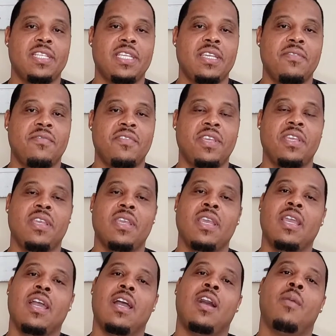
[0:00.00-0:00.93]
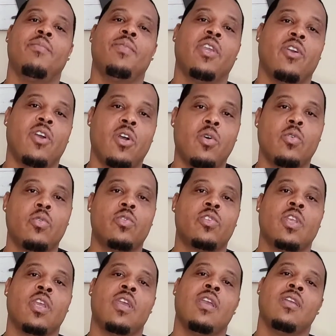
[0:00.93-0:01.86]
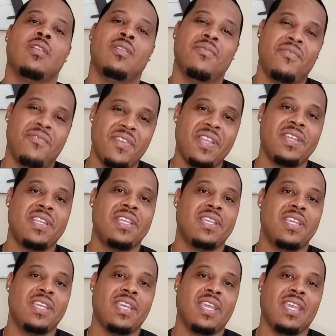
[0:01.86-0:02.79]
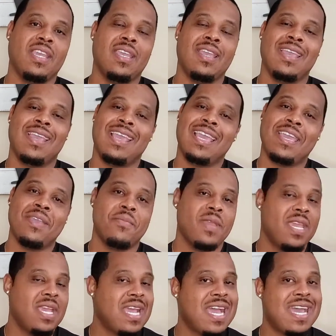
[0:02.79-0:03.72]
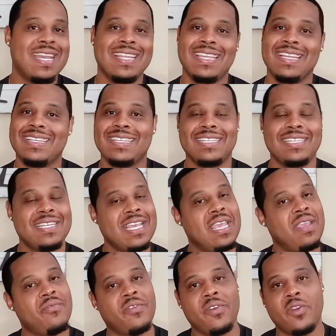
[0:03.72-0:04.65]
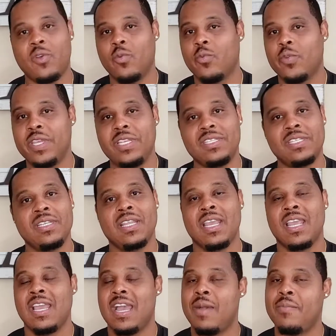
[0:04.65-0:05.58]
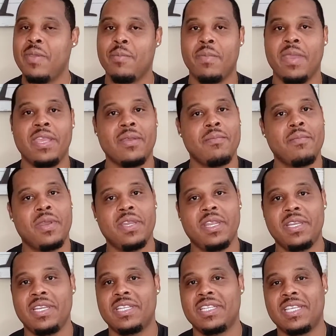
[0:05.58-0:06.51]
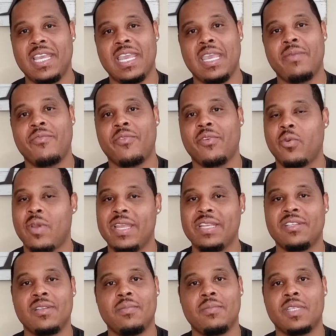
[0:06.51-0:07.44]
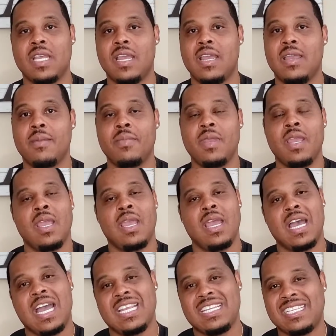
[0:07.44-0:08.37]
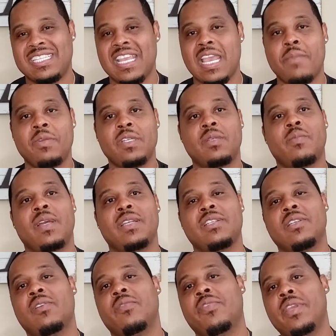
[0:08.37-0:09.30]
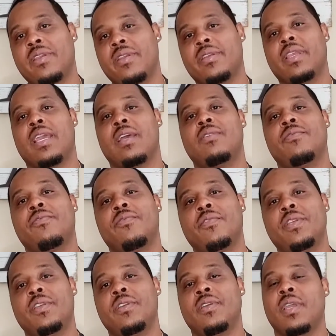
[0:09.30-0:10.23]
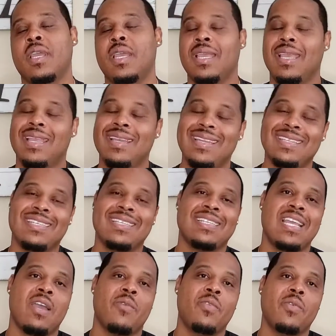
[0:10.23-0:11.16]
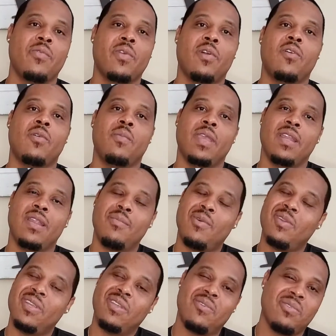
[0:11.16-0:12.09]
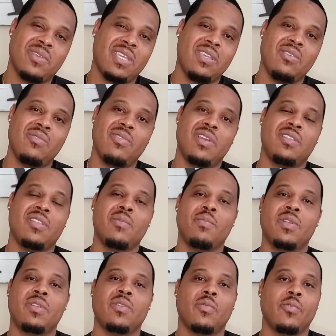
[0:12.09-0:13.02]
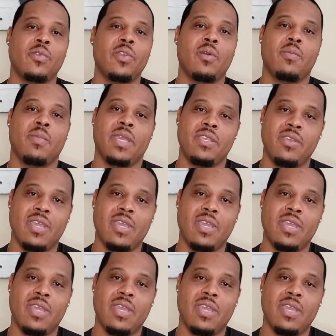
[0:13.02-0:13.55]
TV. I'm your host, the Vending King. Hey man, I didn't get this name for no reason. I've been making money in this game for quite some time. I established myself here in California, and this is how we roll, man. I'm only gonna give you nothing but the real, man.